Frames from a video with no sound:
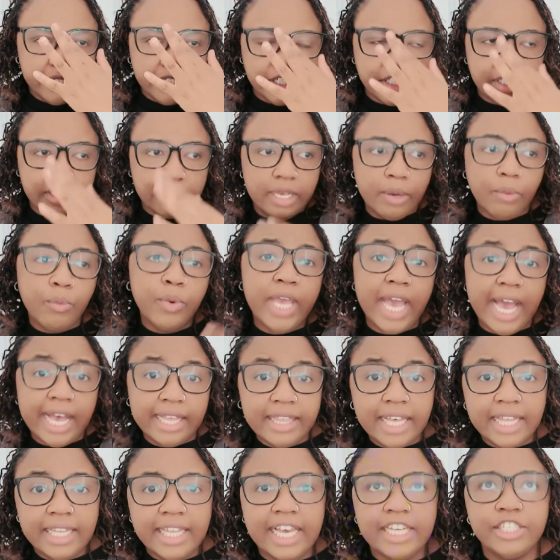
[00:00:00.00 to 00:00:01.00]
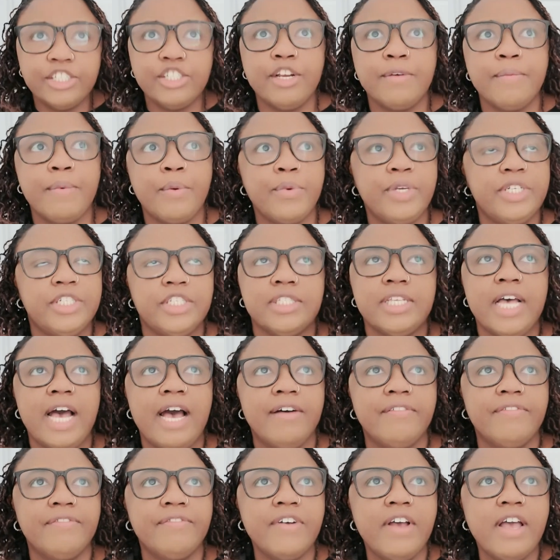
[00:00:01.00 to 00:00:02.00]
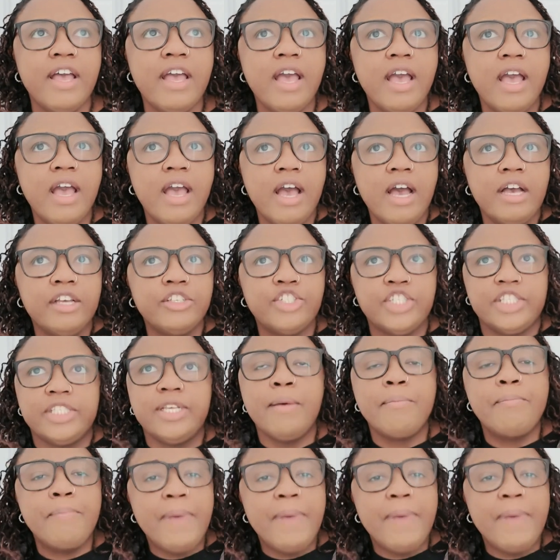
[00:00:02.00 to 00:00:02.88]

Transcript: but everything has been sent off and approved, thank God.